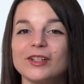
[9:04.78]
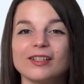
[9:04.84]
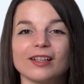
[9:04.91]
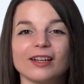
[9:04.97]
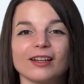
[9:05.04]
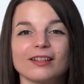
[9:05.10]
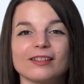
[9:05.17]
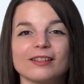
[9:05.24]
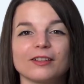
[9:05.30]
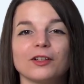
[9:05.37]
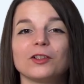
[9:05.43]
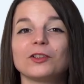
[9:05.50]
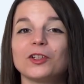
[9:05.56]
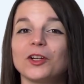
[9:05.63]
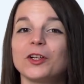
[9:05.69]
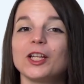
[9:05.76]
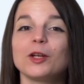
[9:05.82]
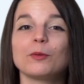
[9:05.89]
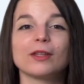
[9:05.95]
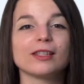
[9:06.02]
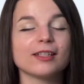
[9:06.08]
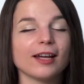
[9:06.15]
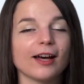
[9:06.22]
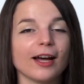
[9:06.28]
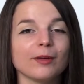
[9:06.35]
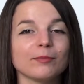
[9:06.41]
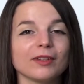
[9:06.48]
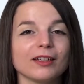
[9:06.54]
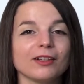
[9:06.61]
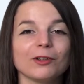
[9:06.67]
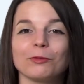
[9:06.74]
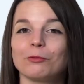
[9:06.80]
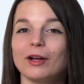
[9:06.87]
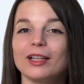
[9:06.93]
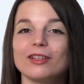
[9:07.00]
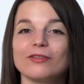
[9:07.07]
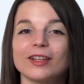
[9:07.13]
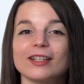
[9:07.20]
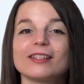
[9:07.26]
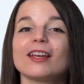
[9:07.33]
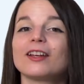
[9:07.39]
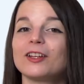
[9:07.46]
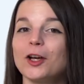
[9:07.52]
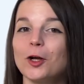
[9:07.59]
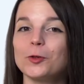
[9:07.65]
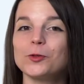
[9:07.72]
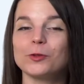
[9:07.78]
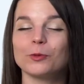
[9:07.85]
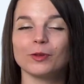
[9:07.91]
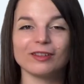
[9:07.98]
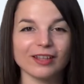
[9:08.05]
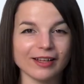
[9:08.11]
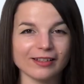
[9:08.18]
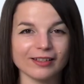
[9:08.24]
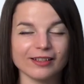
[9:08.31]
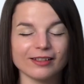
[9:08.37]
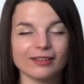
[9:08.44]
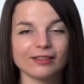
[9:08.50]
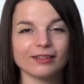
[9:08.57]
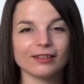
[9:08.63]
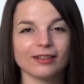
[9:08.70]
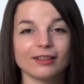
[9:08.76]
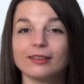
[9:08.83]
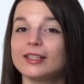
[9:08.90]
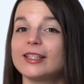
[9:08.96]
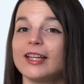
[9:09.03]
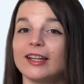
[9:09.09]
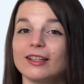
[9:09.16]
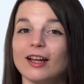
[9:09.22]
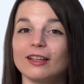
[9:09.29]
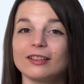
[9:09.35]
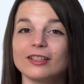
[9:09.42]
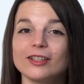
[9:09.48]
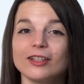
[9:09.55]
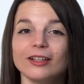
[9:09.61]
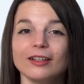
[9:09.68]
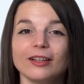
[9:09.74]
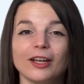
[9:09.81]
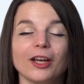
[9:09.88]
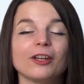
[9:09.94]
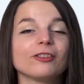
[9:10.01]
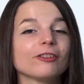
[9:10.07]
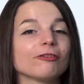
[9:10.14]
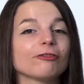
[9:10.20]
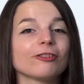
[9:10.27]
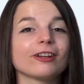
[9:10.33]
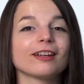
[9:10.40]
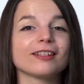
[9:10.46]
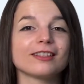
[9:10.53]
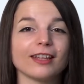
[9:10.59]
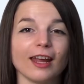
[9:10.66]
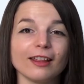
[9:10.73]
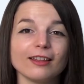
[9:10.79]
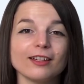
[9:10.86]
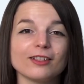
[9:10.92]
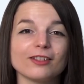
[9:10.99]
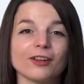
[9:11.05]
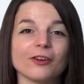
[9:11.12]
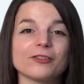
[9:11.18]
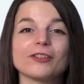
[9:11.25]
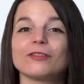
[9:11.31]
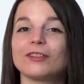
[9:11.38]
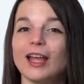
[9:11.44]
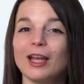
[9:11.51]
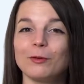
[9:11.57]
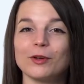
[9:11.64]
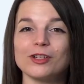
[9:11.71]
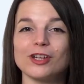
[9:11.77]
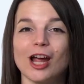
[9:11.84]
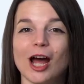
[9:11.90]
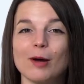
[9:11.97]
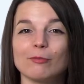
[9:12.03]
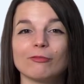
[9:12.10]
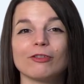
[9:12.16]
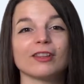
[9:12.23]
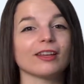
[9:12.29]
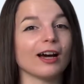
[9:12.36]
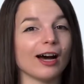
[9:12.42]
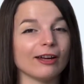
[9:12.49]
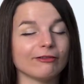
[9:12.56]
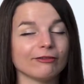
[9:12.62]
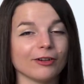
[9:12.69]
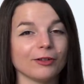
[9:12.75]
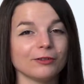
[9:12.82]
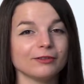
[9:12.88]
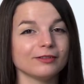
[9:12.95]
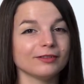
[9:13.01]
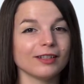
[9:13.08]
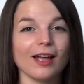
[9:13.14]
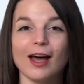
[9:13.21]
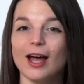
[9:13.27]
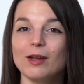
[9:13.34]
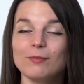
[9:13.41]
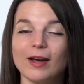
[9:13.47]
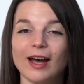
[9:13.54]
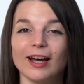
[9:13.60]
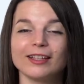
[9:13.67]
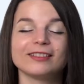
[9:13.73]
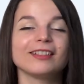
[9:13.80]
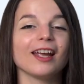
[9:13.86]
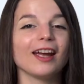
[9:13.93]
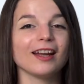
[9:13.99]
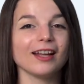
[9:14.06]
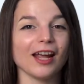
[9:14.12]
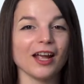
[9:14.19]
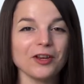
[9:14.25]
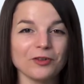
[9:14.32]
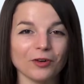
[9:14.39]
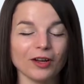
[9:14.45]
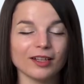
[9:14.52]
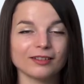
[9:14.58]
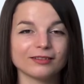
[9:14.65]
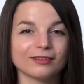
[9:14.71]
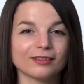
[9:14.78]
6, learning with timely, relevant, and cultural lessons. The technology? The free Daily Dose of Language app for the iPhone, iPad, and Android.